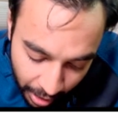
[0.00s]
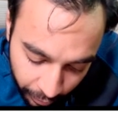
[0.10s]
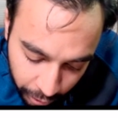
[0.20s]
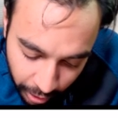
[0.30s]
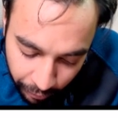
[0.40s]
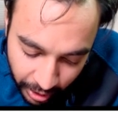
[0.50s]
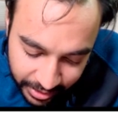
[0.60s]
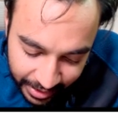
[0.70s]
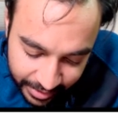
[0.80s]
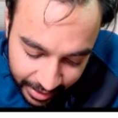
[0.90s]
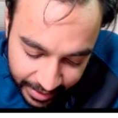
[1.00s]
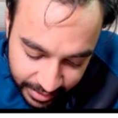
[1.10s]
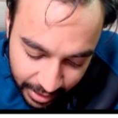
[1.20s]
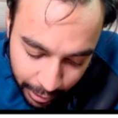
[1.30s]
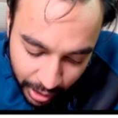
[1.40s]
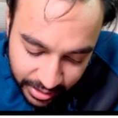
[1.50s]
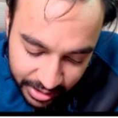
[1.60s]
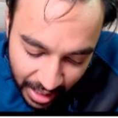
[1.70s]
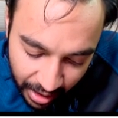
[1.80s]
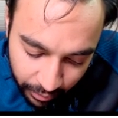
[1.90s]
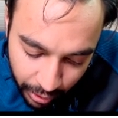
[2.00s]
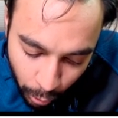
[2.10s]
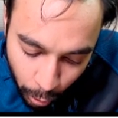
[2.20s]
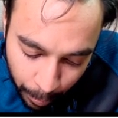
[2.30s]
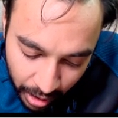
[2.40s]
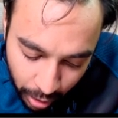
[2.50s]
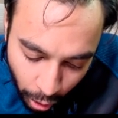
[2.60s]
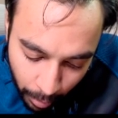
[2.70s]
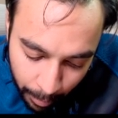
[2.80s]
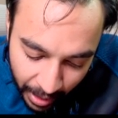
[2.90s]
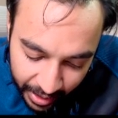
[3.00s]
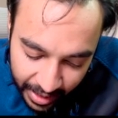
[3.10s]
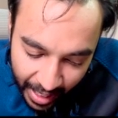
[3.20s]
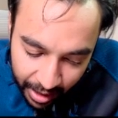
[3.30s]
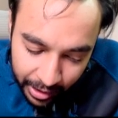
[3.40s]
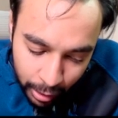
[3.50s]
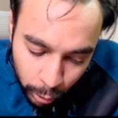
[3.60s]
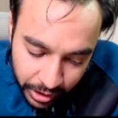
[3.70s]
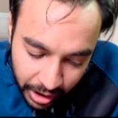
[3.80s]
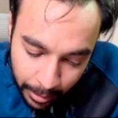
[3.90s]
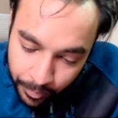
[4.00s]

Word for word: For the first test case, you can see that we open a normal bracket and we close it.